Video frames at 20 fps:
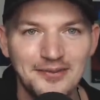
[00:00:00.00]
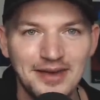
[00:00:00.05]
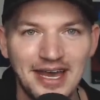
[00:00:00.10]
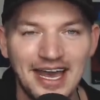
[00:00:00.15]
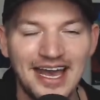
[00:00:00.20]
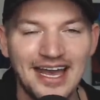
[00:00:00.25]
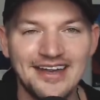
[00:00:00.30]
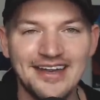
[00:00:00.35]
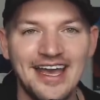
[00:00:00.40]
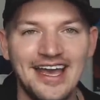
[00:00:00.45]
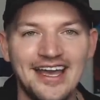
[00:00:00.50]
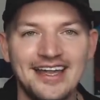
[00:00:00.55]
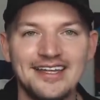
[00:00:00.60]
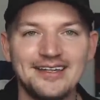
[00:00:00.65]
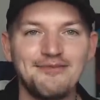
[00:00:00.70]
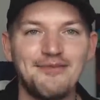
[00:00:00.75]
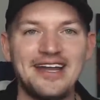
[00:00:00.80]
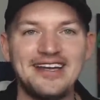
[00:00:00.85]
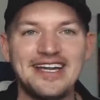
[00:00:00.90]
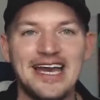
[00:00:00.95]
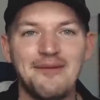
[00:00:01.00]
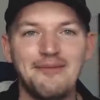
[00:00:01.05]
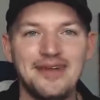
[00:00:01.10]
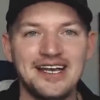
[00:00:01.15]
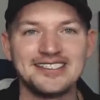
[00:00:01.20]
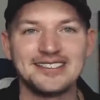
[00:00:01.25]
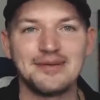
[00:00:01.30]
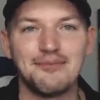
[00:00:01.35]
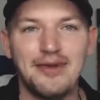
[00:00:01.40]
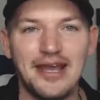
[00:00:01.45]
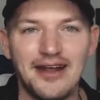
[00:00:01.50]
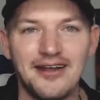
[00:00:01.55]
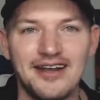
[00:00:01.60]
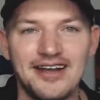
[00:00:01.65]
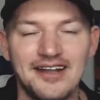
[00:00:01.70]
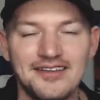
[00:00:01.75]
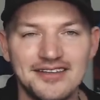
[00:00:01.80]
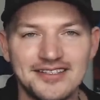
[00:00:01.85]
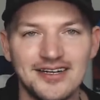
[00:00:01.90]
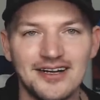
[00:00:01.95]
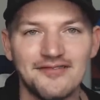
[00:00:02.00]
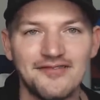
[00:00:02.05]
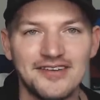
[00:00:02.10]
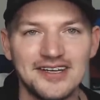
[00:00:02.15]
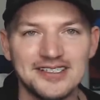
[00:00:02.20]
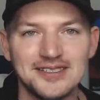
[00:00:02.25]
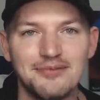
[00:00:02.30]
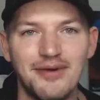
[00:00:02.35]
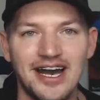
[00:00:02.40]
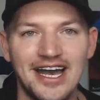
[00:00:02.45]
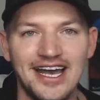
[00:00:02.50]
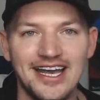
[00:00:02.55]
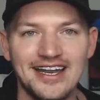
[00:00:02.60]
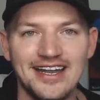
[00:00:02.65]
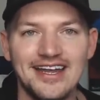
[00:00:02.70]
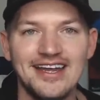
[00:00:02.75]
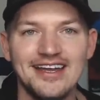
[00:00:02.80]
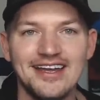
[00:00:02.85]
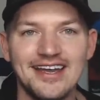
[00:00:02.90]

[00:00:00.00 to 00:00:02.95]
And, and it might not be as apparent on the surface, but